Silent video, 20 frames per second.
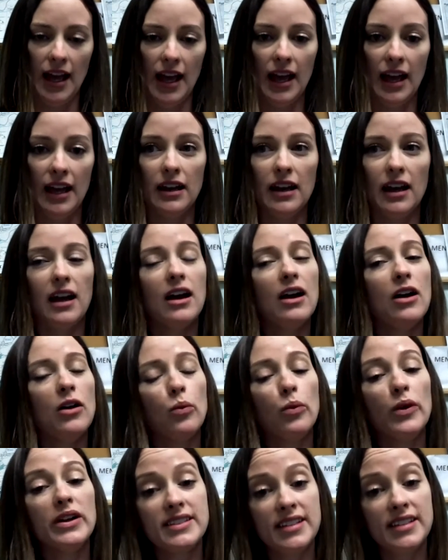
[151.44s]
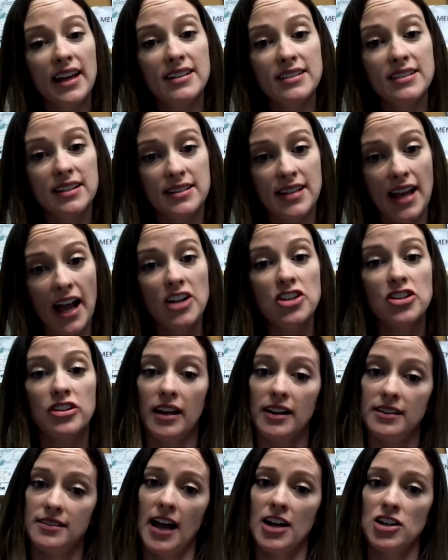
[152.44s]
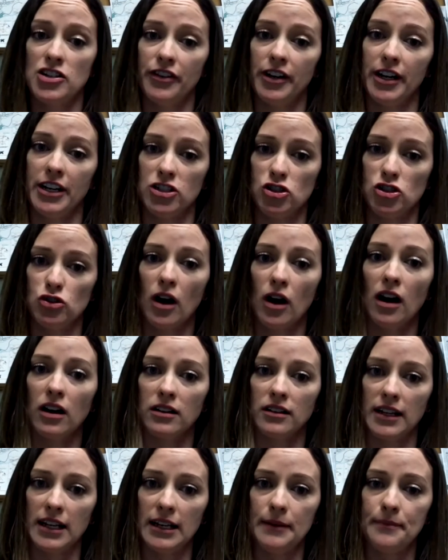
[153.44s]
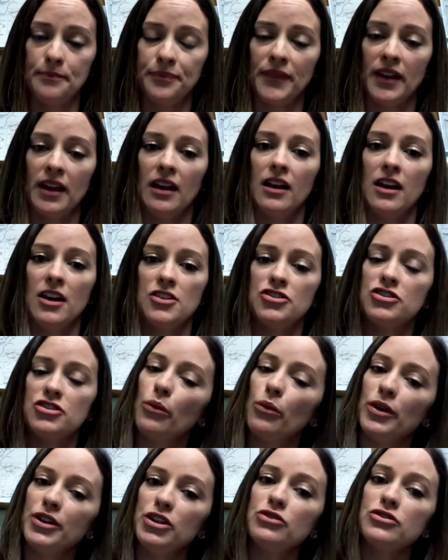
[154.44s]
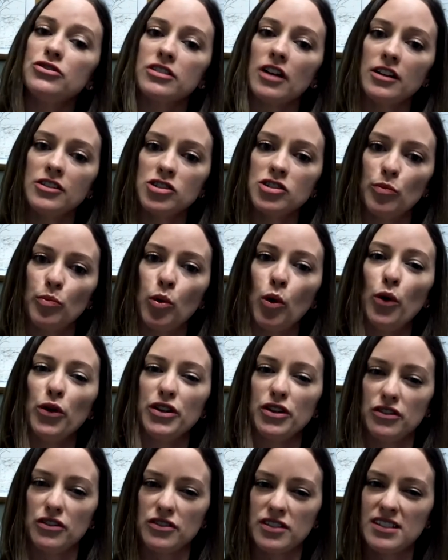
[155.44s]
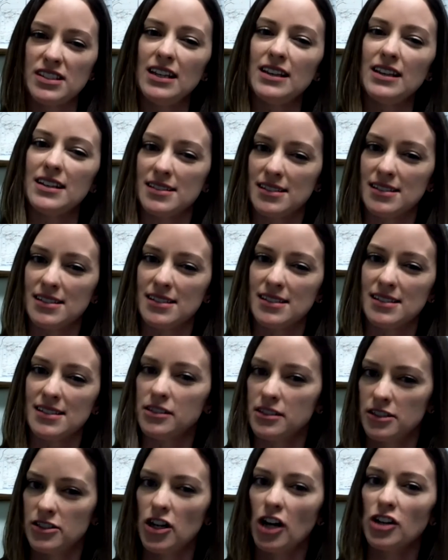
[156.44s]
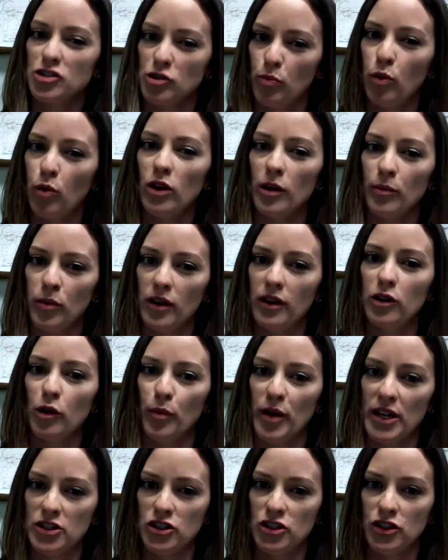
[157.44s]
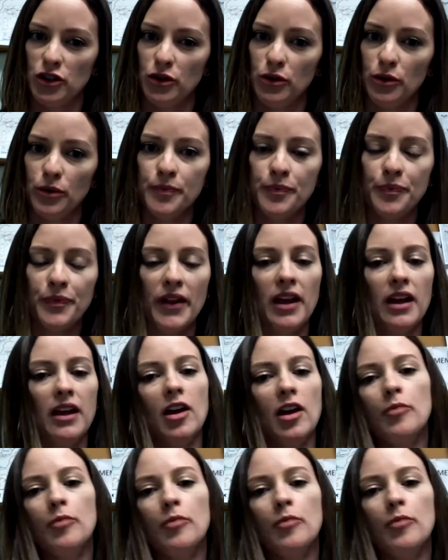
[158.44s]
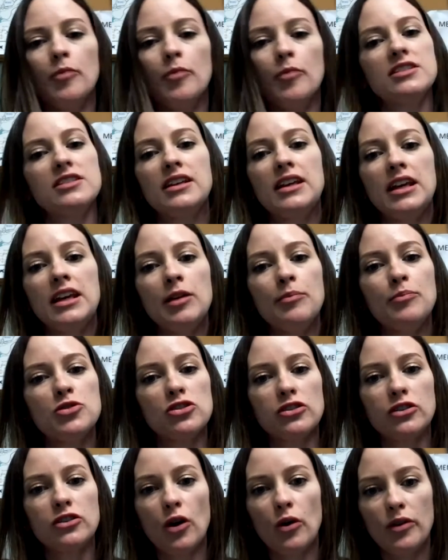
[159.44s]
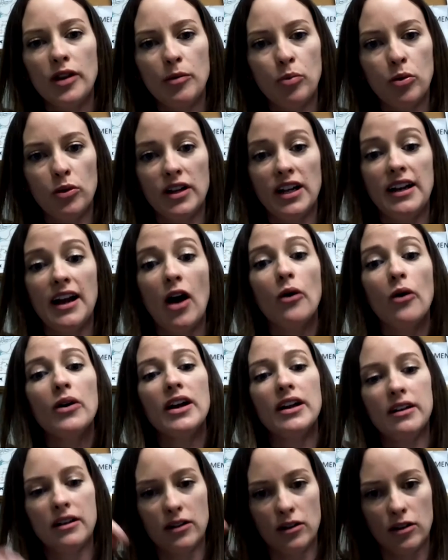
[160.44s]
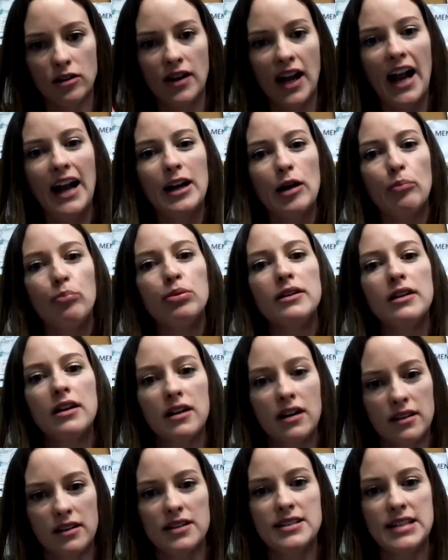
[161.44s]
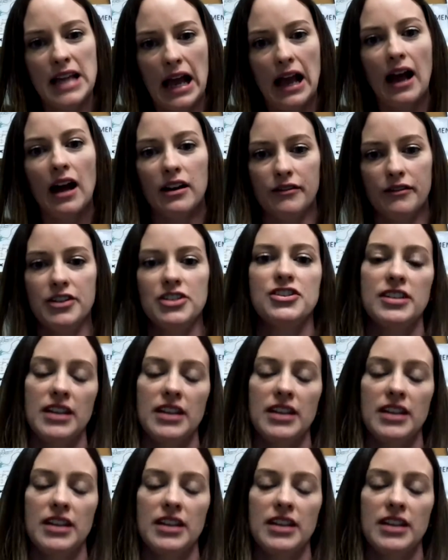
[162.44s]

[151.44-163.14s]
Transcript: And when ticks attach, they attach very strongly. So when you start to pull, you'll see the skin start to pull up a little bit too, but just keep slowly pulling out and it'll kind of pluck the tick out of your